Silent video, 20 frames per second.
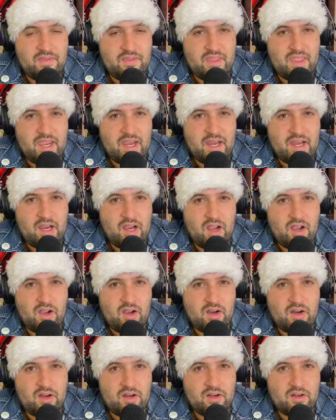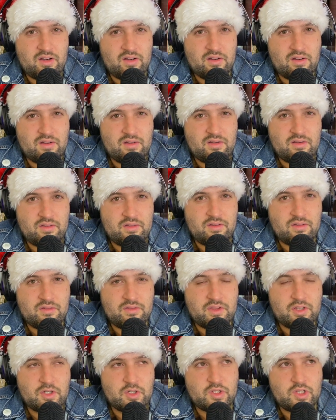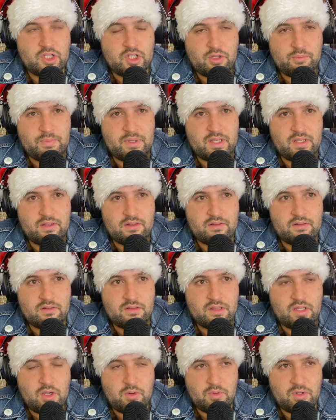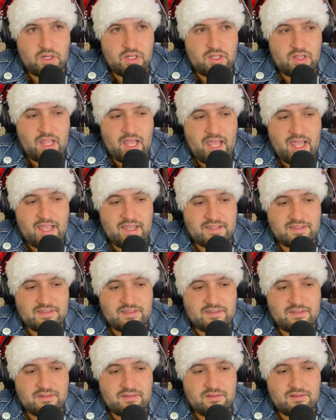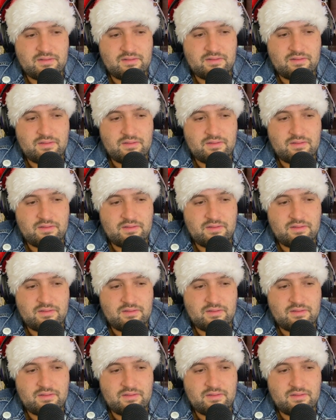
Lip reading: And they're a little bit lower class,